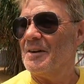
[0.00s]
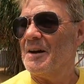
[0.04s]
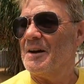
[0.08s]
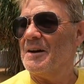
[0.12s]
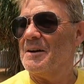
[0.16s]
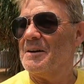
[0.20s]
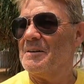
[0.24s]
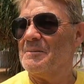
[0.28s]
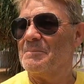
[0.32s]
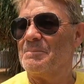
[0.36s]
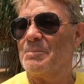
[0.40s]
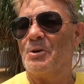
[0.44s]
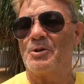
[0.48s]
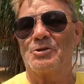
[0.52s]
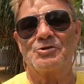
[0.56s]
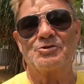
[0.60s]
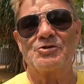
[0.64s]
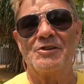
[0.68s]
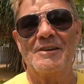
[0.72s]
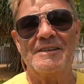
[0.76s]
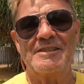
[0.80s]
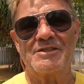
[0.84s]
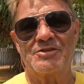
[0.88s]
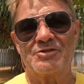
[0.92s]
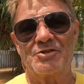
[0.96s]
uh, posh
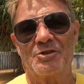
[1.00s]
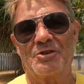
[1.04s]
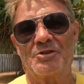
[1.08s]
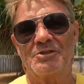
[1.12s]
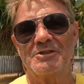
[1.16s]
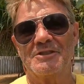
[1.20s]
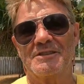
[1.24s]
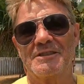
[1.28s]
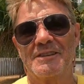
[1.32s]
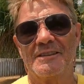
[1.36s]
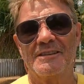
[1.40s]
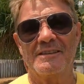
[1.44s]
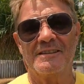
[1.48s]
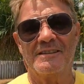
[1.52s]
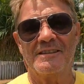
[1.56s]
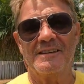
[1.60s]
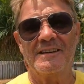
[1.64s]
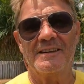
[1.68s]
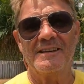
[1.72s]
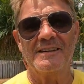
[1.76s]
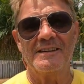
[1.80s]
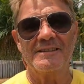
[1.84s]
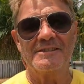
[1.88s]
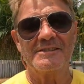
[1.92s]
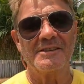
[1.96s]
restaurants and
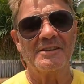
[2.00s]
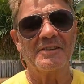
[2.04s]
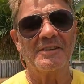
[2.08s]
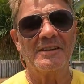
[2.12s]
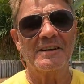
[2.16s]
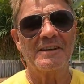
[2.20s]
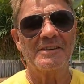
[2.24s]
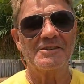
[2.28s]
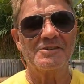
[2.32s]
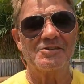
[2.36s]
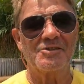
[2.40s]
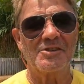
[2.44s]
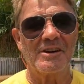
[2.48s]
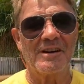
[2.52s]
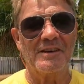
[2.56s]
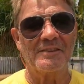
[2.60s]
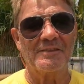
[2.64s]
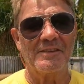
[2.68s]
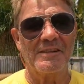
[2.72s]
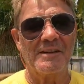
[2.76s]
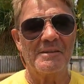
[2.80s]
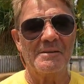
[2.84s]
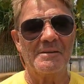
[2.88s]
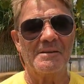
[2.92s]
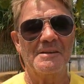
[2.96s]
uh, so they can
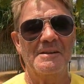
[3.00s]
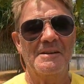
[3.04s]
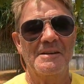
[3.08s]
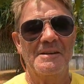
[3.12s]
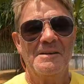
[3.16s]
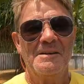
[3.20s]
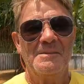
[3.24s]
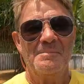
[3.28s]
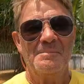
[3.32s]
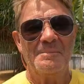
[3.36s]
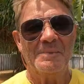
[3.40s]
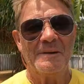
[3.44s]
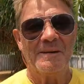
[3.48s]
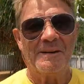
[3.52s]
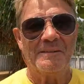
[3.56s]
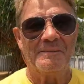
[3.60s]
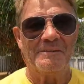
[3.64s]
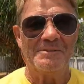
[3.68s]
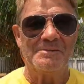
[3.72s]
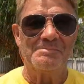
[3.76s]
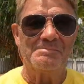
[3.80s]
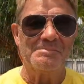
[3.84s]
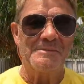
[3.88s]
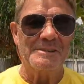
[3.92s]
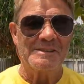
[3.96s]
drive their big
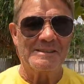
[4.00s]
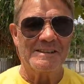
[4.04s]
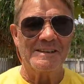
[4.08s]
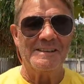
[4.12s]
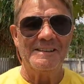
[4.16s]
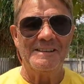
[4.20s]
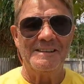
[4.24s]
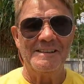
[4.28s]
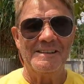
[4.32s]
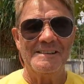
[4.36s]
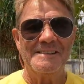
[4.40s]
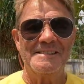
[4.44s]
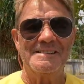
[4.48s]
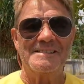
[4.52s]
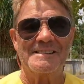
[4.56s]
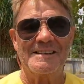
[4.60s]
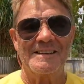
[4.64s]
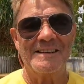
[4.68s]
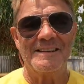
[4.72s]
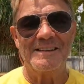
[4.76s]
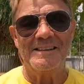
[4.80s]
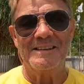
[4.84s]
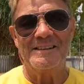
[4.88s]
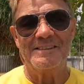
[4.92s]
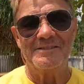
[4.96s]
Mercedes
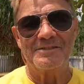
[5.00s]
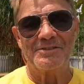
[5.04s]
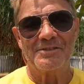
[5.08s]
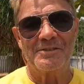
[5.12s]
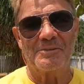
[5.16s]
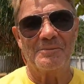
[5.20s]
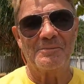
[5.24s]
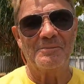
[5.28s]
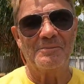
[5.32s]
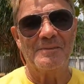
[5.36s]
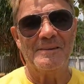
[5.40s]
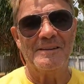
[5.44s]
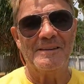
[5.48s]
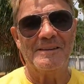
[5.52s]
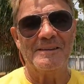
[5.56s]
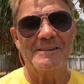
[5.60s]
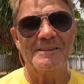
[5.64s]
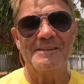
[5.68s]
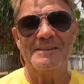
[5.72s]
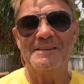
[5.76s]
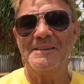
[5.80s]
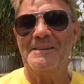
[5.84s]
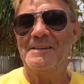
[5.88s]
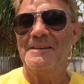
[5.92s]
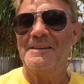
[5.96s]
uh, from
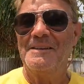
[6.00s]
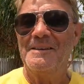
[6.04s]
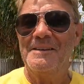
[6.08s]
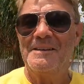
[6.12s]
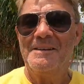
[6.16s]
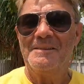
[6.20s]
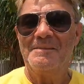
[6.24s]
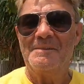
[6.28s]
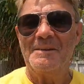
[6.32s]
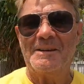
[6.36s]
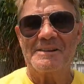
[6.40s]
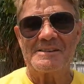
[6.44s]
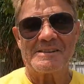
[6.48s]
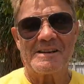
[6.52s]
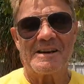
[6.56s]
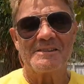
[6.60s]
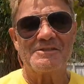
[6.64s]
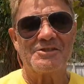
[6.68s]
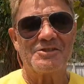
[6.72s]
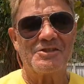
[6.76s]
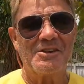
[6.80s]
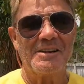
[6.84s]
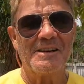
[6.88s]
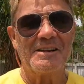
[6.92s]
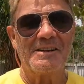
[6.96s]
uh, because
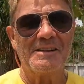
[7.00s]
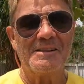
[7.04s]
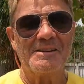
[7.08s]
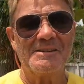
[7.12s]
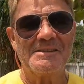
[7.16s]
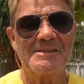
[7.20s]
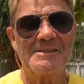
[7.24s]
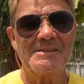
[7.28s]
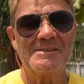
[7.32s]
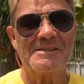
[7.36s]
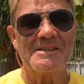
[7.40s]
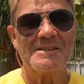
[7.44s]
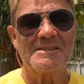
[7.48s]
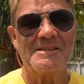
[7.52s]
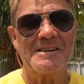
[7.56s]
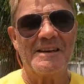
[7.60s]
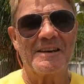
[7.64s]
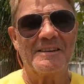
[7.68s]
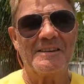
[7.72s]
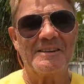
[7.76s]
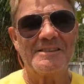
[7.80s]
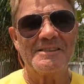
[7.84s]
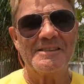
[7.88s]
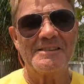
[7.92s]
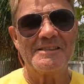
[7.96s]
I've
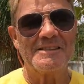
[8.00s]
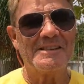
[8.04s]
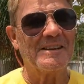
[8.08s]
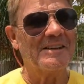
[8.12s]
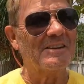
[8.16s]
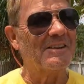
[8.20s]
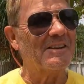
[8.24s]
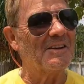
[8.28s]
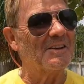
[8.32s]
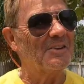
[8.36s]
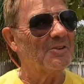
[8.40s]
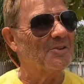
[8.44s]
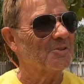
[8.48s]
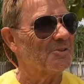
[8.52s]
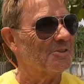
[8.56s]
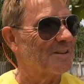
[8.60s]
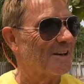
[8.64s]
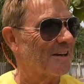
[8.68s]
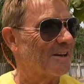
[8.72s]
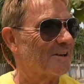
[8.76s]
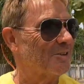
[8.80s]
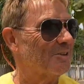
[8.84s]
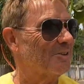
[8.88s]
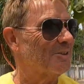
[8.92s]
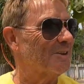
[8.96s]
decided to stay their
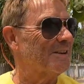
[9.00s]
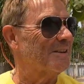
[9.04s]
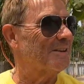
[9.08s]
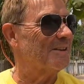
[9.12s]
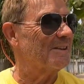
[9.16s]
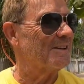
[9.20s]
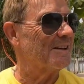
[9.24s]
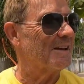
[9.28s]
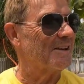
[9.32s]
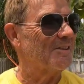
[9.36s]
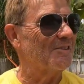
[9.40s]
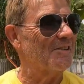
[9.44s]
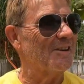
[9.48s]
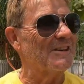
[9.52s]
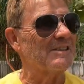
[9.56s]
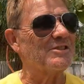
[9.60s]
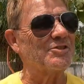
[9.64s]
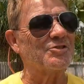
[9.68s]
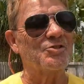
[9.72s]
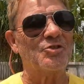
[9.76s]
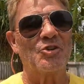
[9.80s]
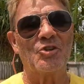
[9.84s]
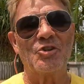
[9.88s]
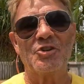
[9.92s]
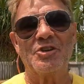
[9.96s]
hotel or eat their
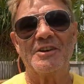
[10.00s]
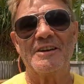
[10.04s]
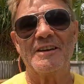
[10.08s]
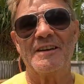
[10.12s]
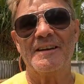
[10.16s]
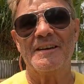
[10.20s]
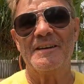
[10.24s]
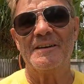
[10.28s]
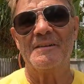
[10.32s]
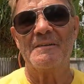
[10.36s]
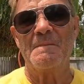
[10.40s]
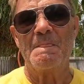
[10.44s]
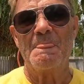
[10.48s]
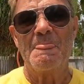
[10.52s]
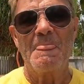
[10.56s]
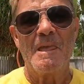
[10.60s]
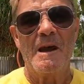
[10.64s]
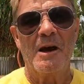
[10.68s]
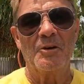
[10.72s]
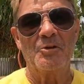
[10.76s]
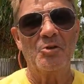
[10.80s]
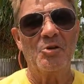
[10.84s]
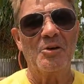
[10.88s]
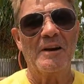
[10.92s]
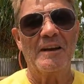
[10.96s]
restaurant. I
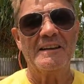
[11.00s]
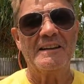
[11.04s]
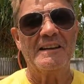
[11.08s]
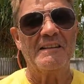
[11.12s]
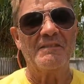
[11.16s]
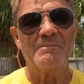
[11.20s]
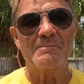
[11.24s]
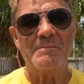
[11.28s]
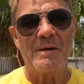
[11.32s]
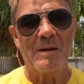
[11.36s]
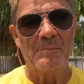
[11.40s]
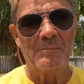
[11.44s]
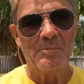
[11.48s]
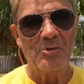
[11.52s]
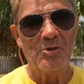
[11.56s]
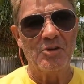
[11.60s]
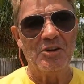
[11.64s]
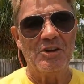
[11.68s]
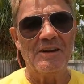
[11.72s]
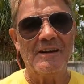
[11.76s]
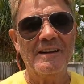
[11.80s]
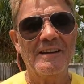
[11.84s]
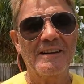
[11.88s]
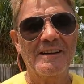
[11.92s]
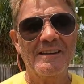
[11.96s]
don't like giving my
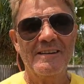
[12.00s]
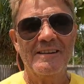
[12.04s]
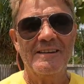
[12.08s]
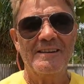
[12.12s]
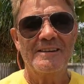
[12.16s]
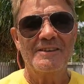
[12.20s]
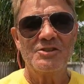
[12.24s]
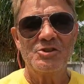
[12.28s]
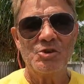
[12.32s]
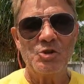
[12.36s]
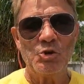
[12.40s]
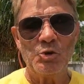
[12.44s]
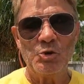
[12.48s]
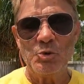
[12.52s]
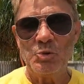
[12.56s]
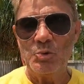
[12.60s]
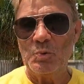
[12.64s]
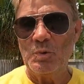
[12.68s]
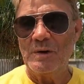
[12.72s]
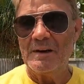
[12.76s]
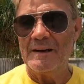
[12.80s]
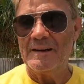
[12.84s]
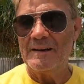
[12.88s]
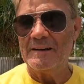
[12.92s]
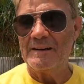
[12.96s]
money
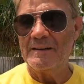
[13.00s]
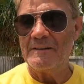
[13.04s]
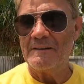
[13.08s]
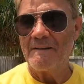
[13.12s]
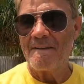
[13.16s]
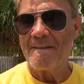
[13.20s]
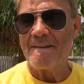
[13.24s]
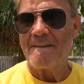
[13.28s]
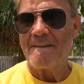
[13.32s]
to